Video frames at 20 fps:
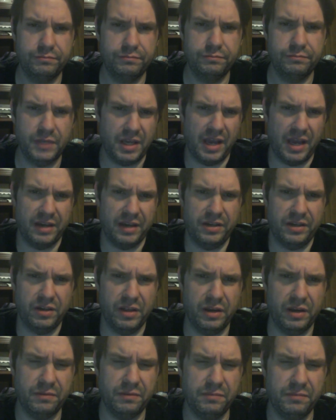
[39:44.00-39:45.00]
He can't tell you
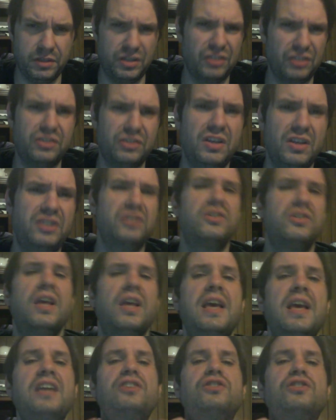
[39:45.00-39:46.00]
that.
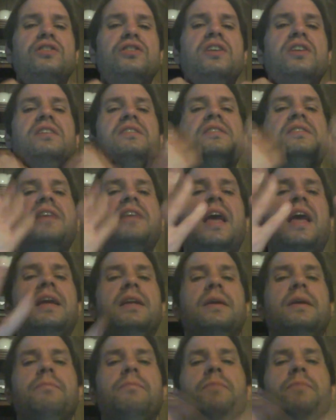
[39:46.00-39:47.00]
He's just
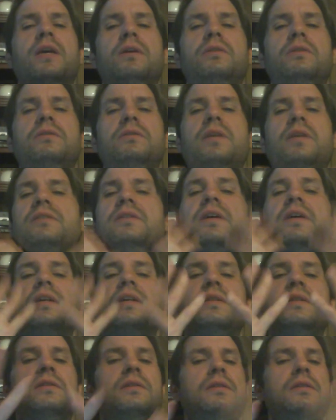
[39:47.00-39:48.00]
saying it because that's
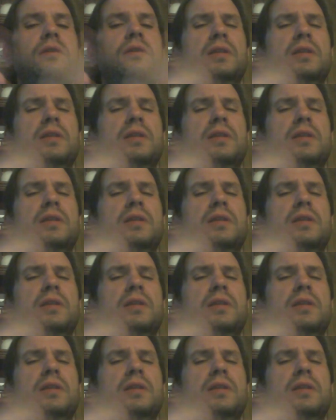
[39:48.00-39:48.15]
it.